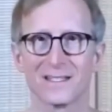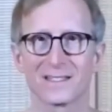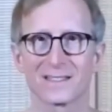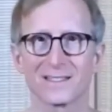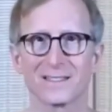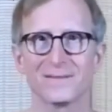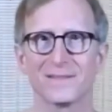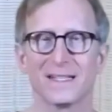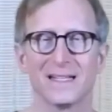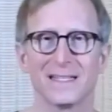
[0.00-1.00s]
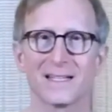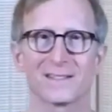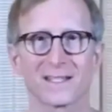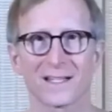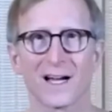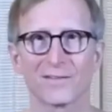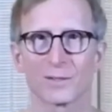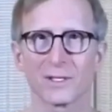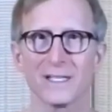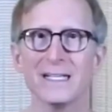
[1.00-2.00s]
Good. And sit
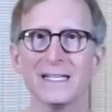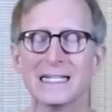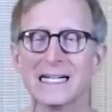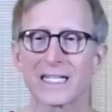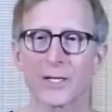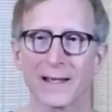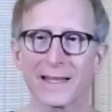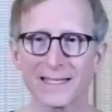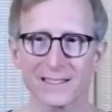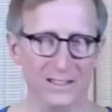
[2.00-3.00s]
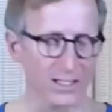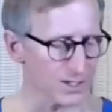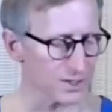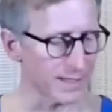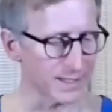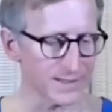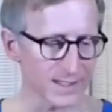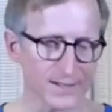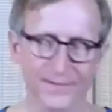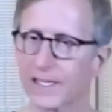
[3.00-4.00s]
comfortably. Now I like to touch my
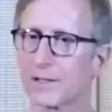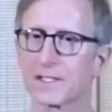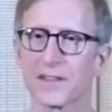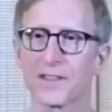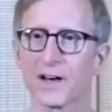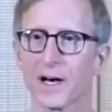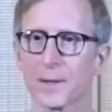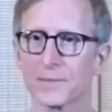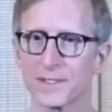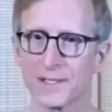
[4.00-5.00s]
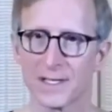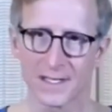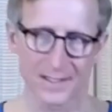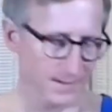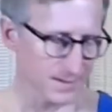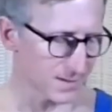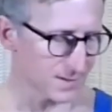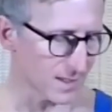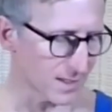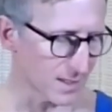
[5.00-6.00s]
index fingers and thumbs. This is
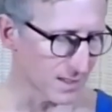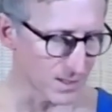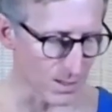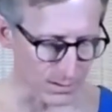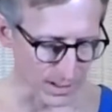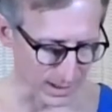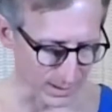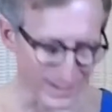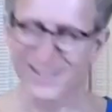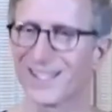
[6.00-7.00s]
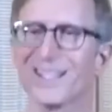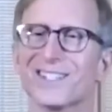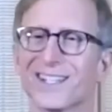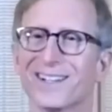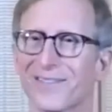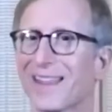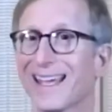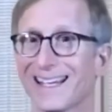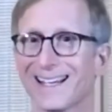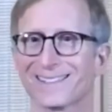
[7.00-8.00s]
a, a yogic position of the
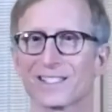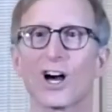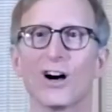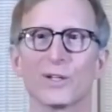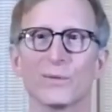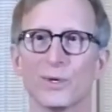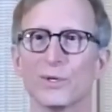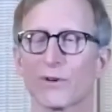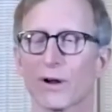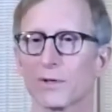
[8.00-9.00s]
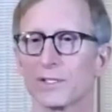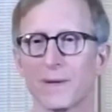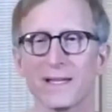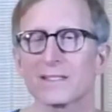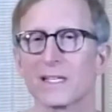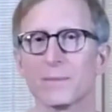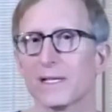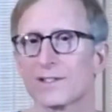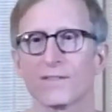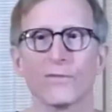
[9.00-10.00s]
hands. It's called a mudra, which basically
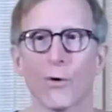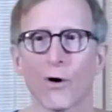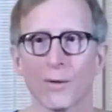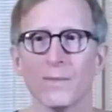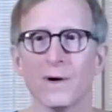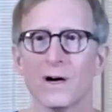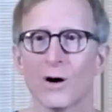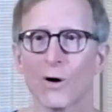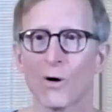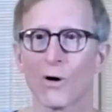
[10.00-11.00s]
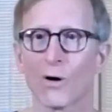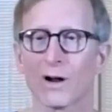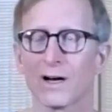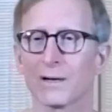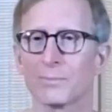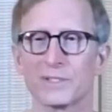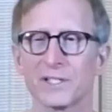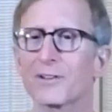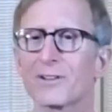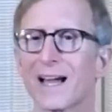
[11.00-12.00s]
means a form or a
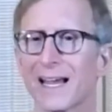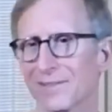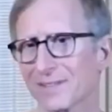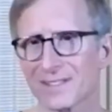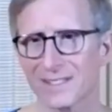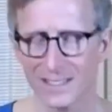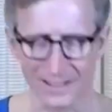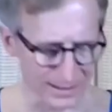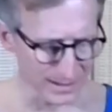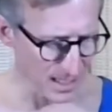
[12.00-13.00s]
particular kind of seal.